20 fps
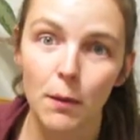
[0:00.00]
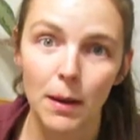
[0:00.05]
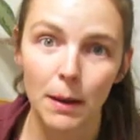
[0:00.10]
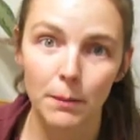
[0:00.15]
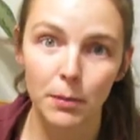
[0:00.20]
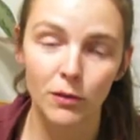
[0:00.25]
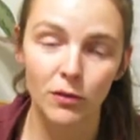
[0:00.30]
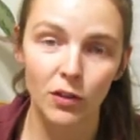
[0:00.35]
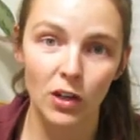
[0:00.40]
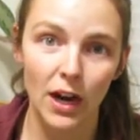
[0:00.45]

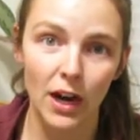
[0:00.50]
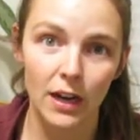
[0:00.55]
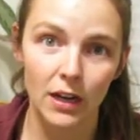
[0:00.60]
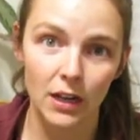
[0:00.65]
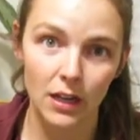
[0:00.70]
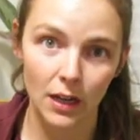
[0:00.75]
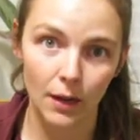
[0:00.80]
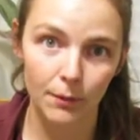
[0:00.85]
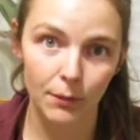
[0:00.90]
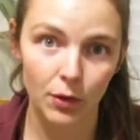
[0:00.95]
pepper
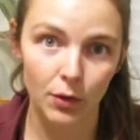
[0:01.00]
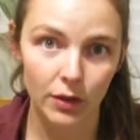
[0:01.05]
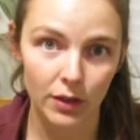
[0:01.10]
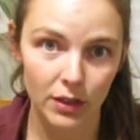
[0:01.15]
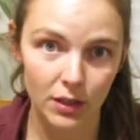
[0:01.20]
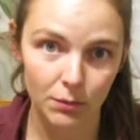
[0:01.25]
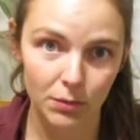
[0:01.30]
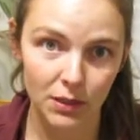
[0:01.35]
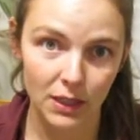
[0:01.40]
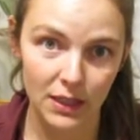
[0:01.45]
variety, I'm going
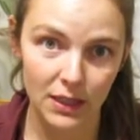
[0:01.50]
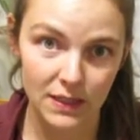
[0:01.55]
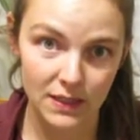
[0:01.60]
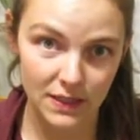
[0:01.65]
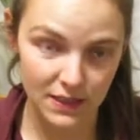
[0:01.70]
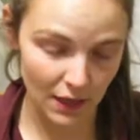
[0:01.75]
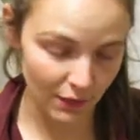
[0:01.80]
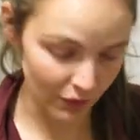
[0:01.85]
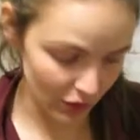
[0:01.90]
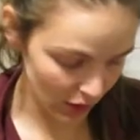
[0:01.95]
to plant
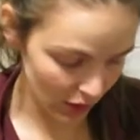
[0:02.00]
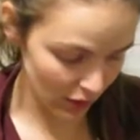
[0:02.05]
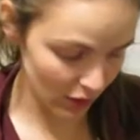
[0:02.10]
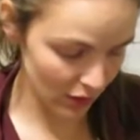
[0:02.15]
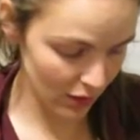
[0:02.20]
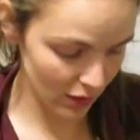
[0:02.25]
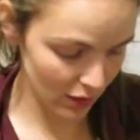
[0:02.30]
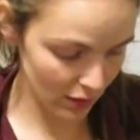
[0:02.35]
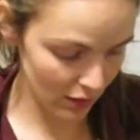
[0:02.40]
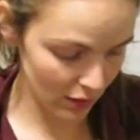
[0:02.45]
7
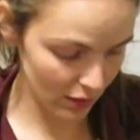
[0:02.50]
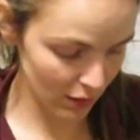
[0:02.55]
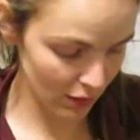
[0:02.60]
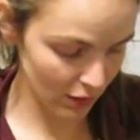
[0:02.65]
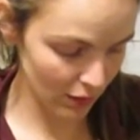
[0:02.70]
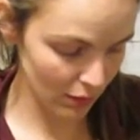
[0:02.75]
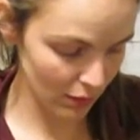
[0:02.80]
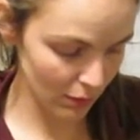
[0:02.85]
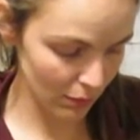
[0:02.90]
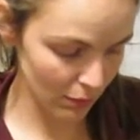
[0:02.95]

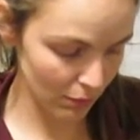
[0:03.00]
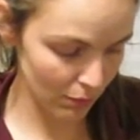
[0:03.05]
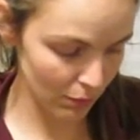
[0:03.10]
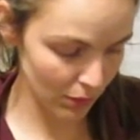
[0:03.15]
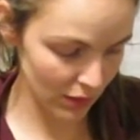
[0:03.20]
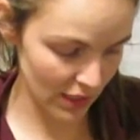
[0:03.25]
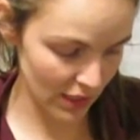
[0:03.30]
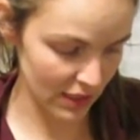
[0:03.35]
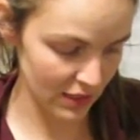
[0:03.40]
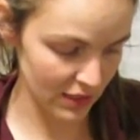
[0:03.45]

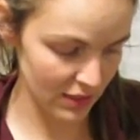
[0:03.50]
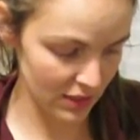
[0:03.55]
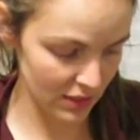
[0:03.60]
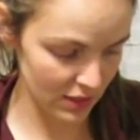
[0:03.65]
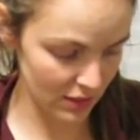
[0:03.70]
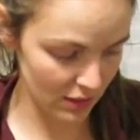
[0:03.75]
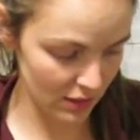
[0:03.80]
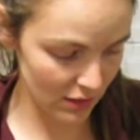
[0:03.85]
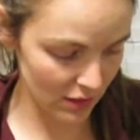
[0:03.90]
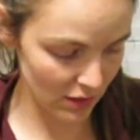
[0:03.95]
plants
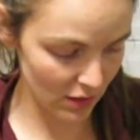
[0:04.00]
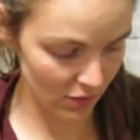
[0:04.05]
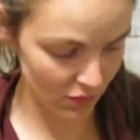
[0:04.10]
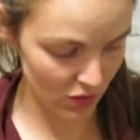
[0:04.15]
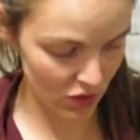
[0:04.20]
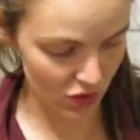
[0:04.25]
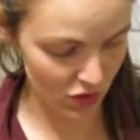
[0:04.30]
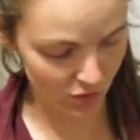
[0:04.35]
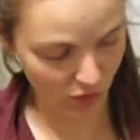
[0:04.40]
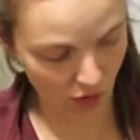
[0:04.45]
of
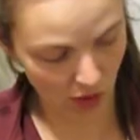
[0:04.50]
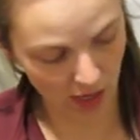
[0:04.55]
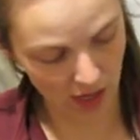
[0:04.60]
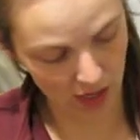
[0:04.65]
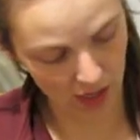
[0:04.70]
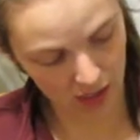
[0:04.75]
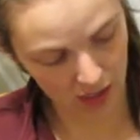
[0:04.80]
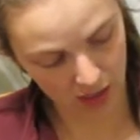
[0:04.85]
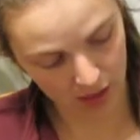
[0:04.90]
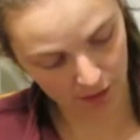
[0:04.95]
each
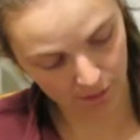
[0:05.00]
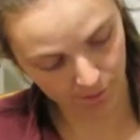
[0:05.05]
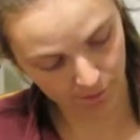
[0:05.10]
variety.